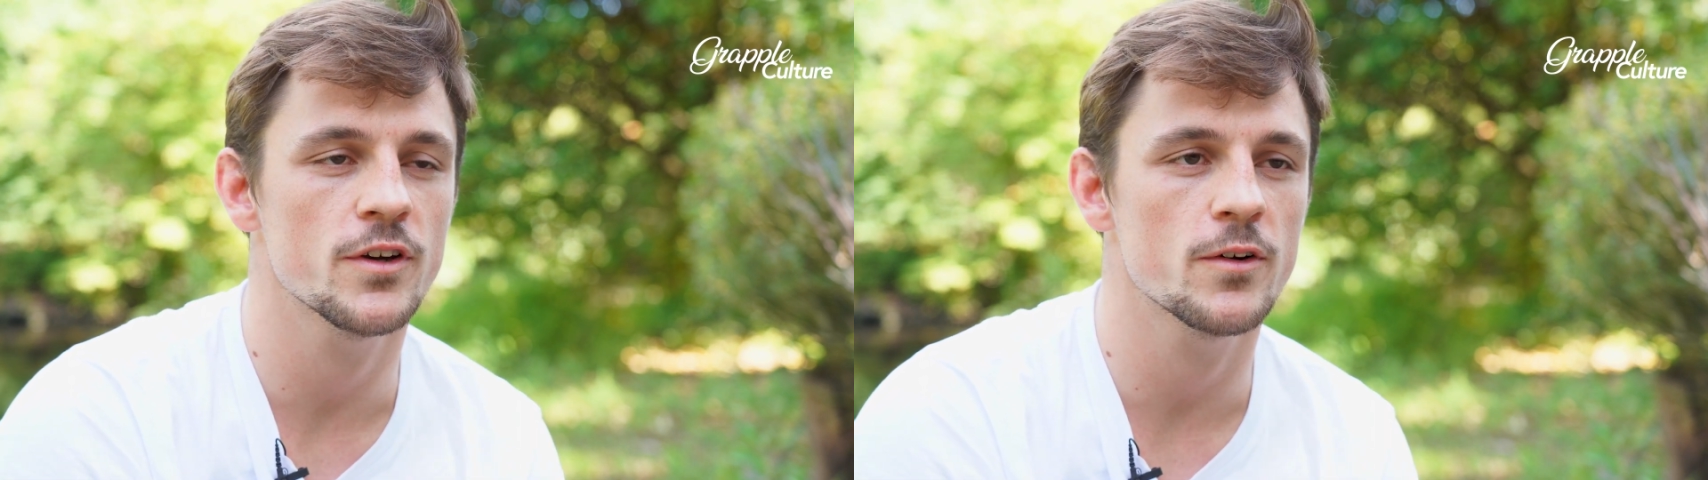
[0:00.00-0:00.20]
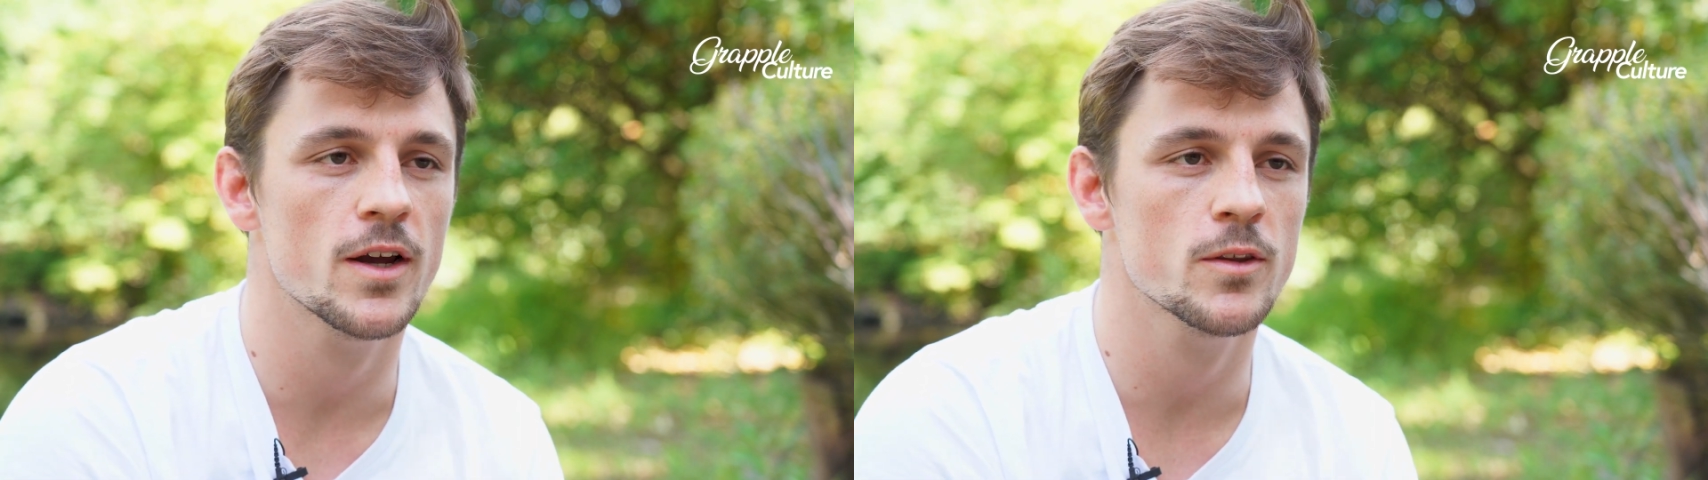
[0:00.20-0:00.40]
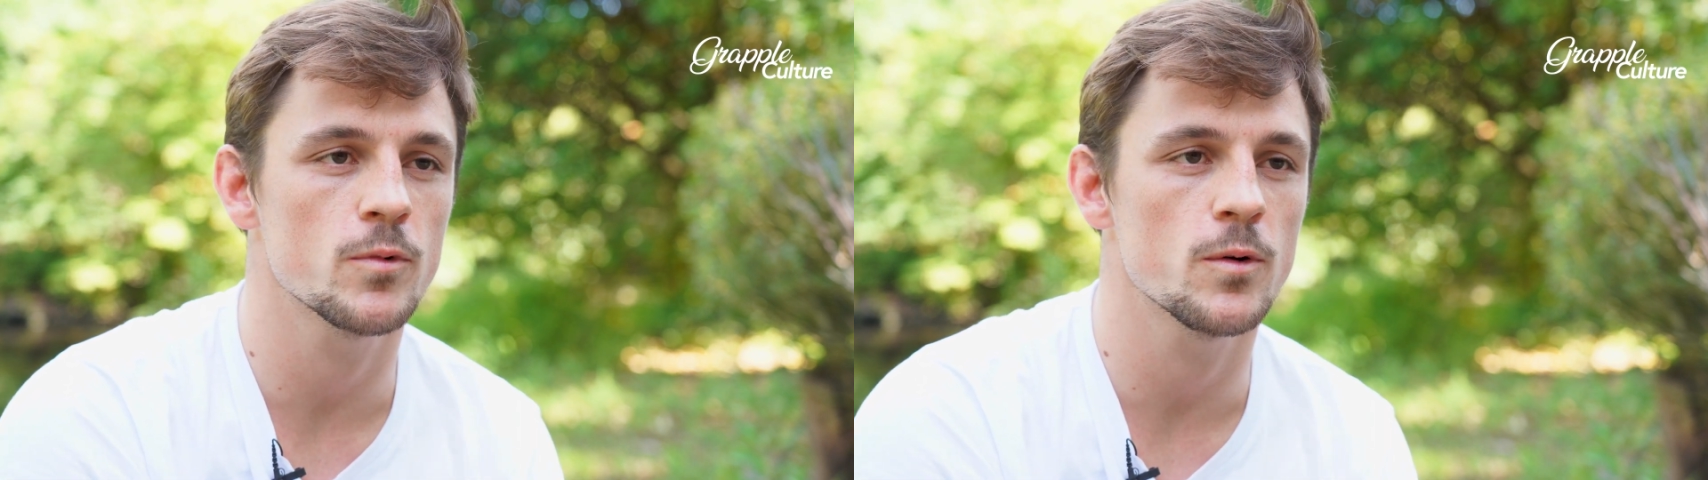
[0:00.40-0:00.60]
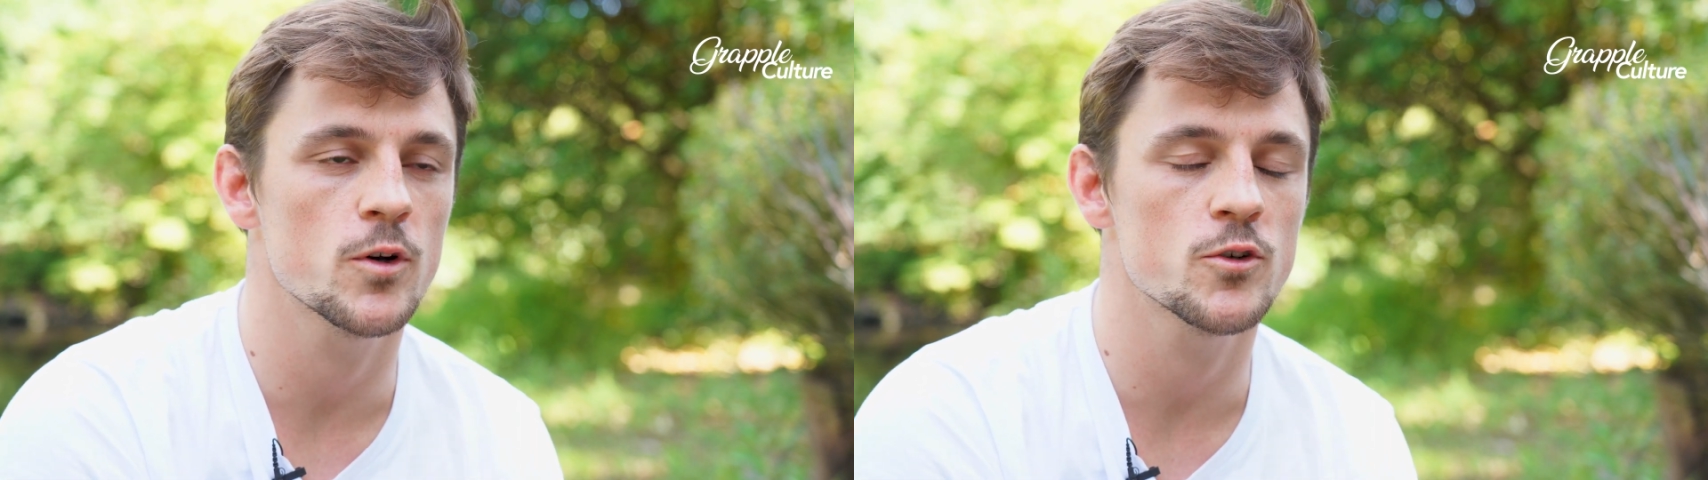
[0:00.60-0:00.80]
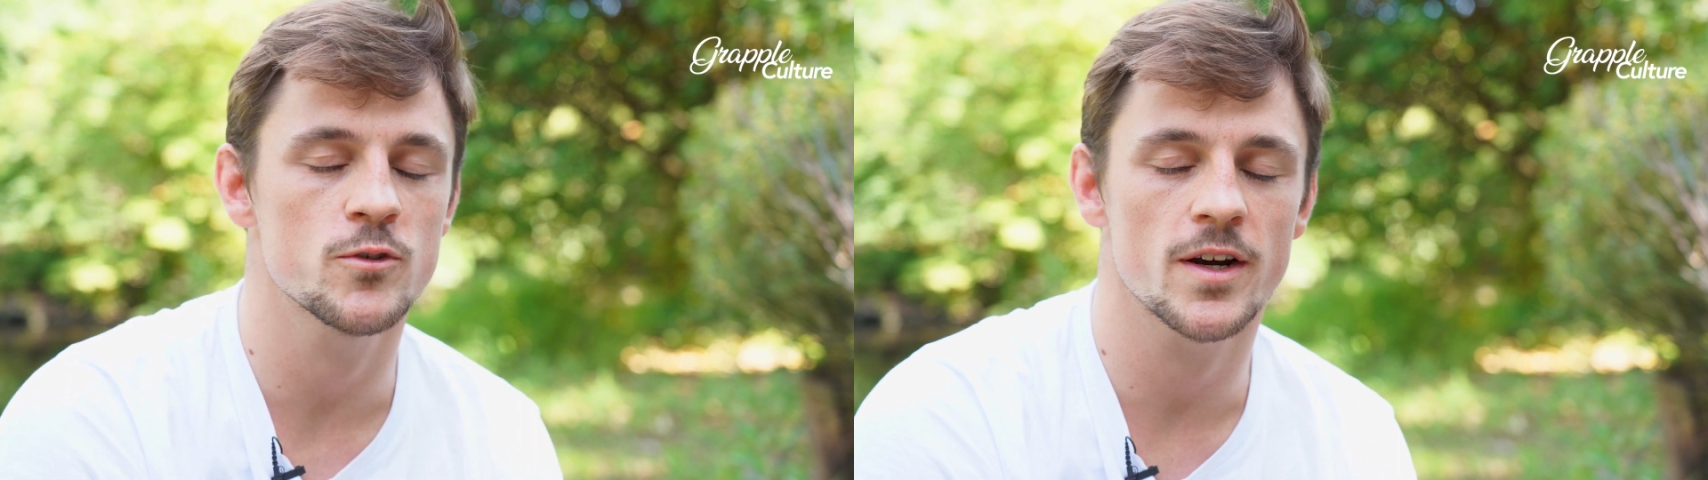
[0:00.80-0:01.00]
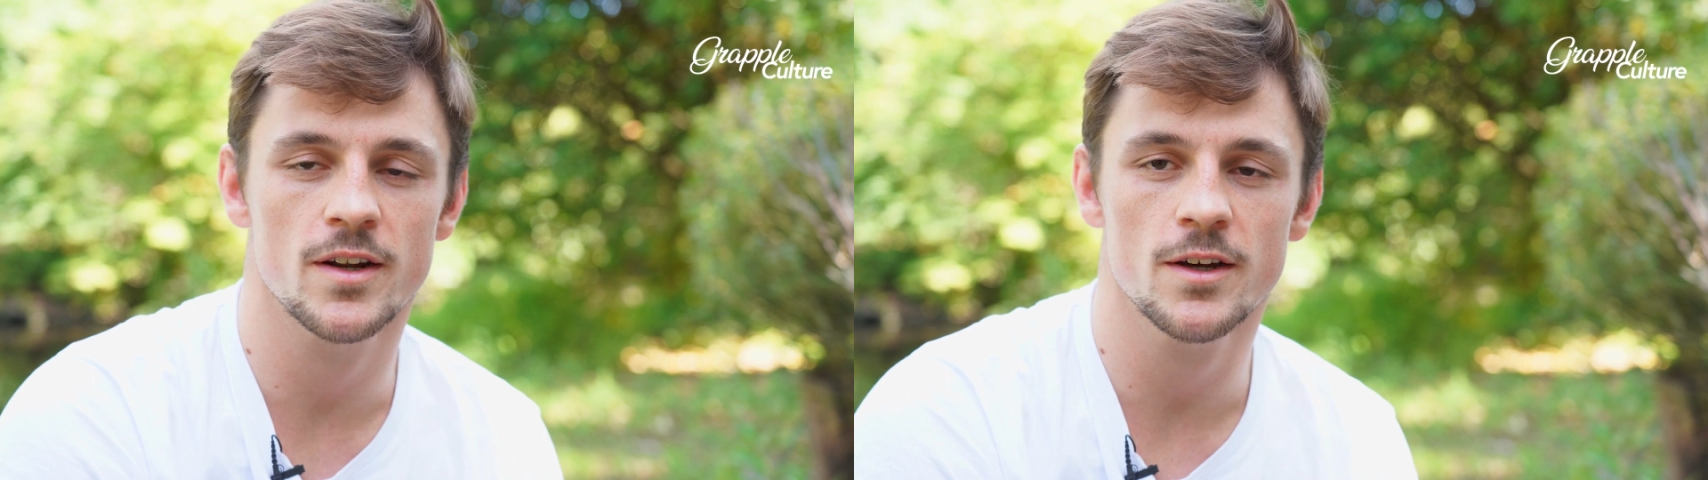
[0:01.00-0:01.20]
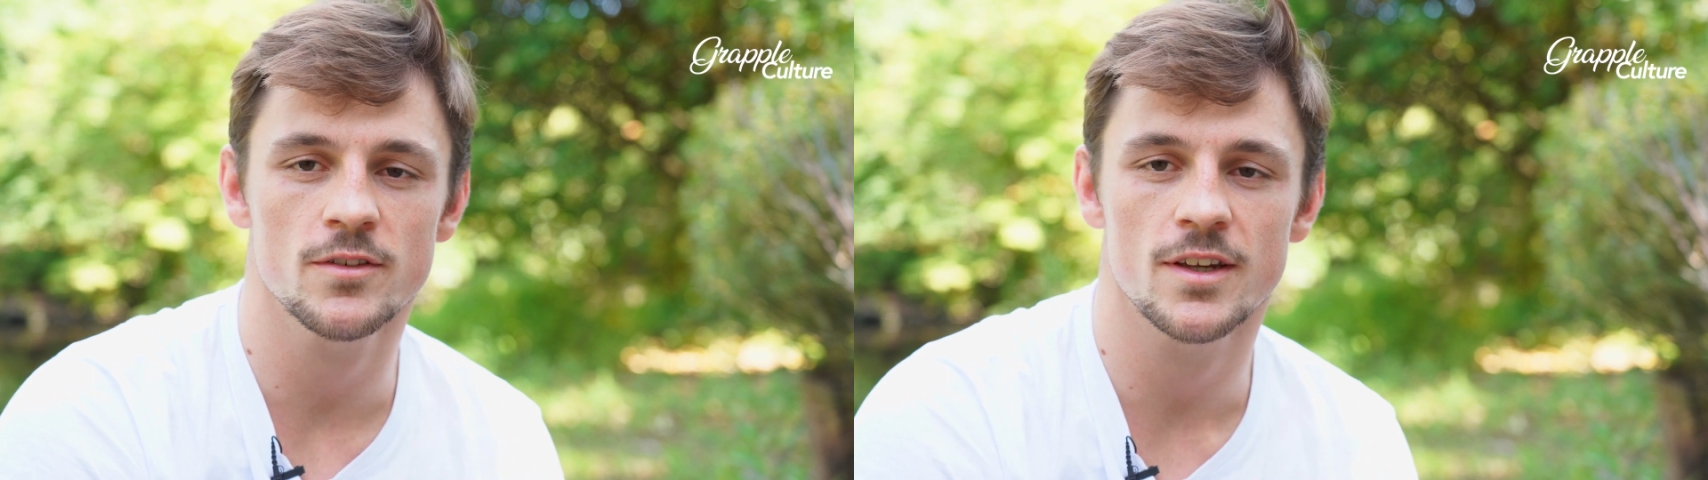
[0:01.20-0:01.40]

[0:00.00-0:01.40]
figured out we wanted to try it out,